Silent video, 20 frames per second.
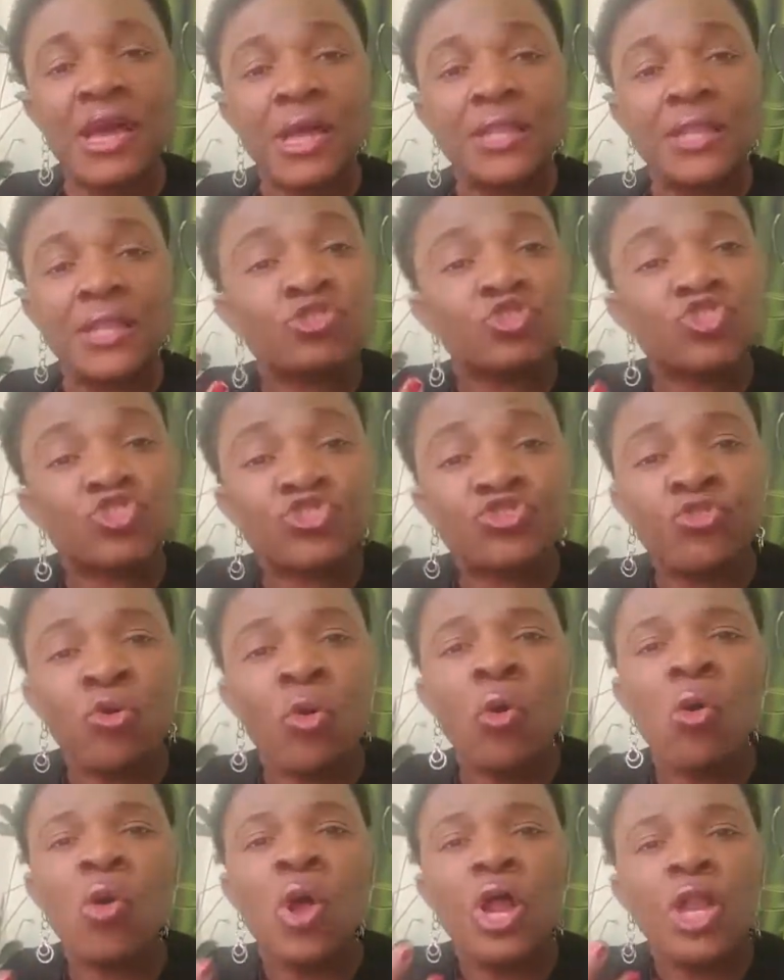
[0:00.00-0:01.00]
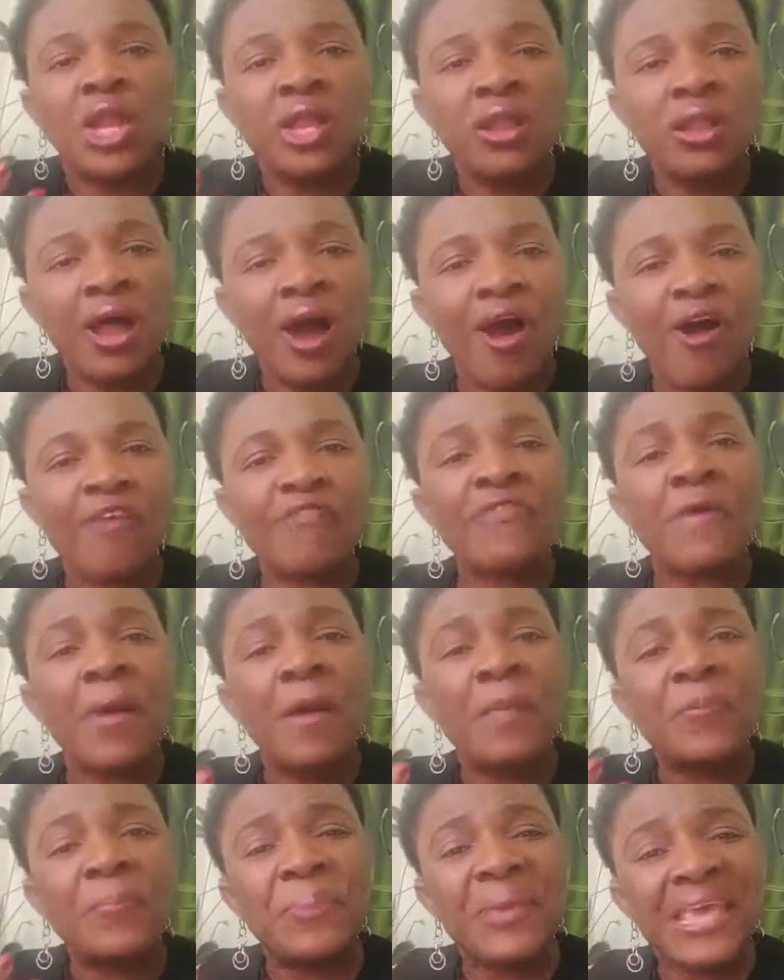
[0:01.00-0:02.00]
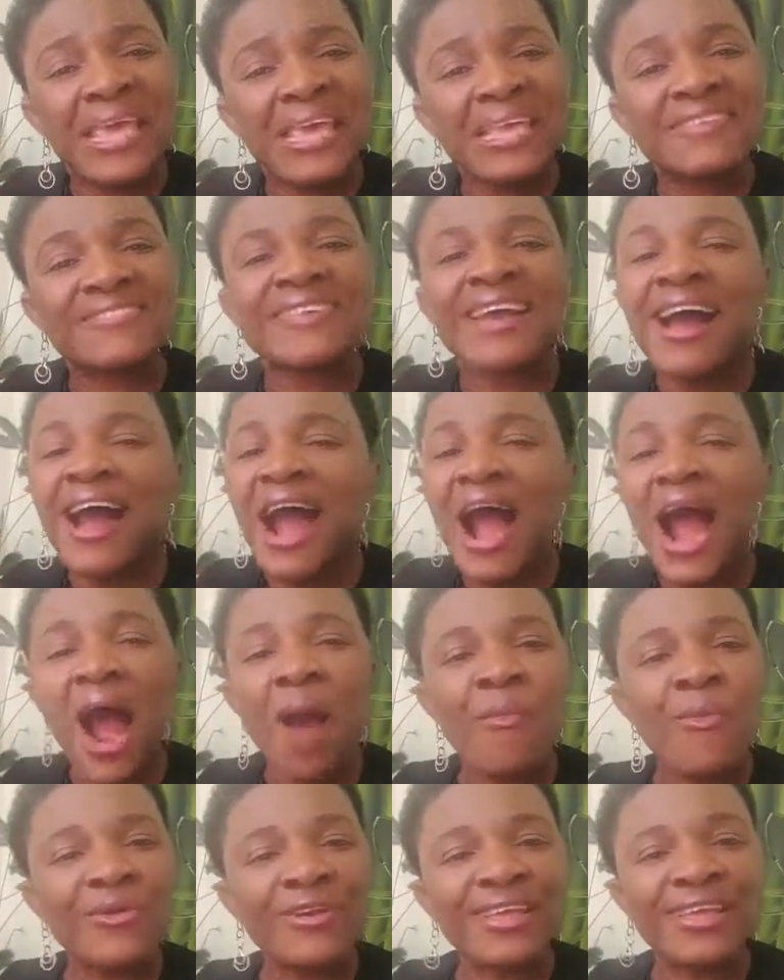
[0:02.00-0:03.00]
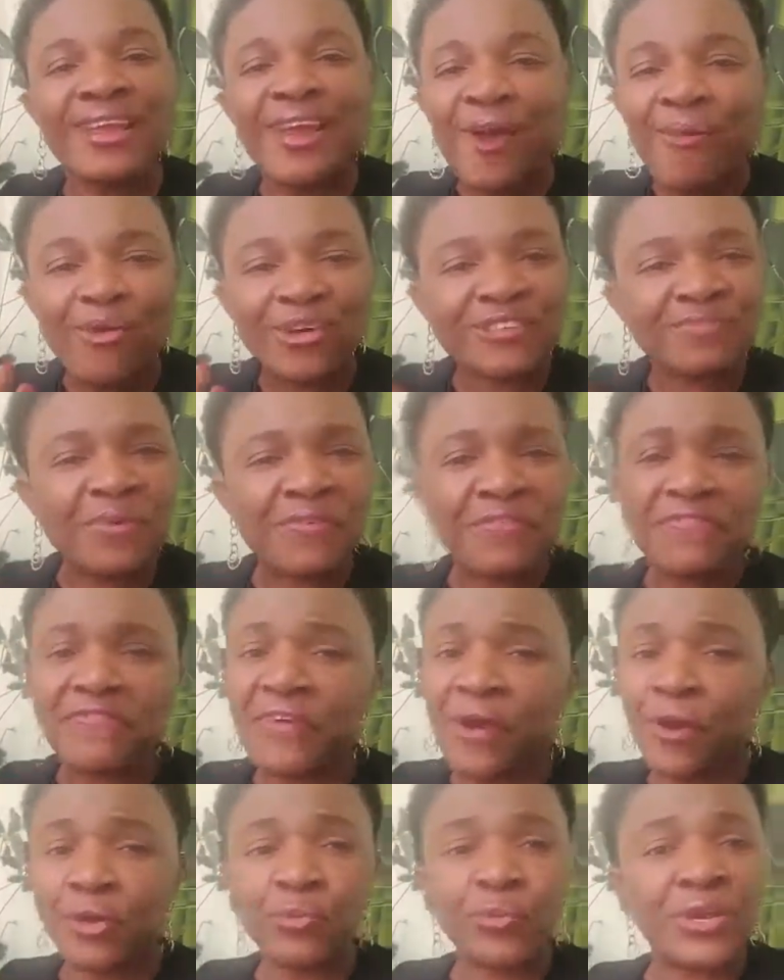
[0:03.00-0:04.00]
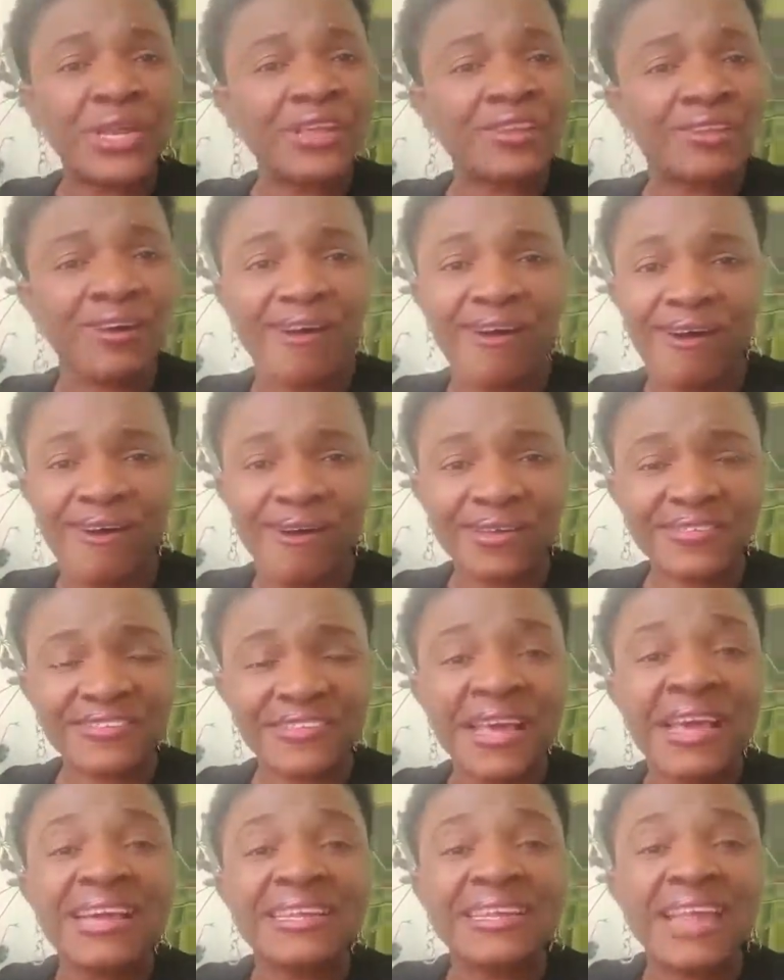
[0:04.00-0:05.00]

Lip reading: The true love, peace, harmony must be felt within us.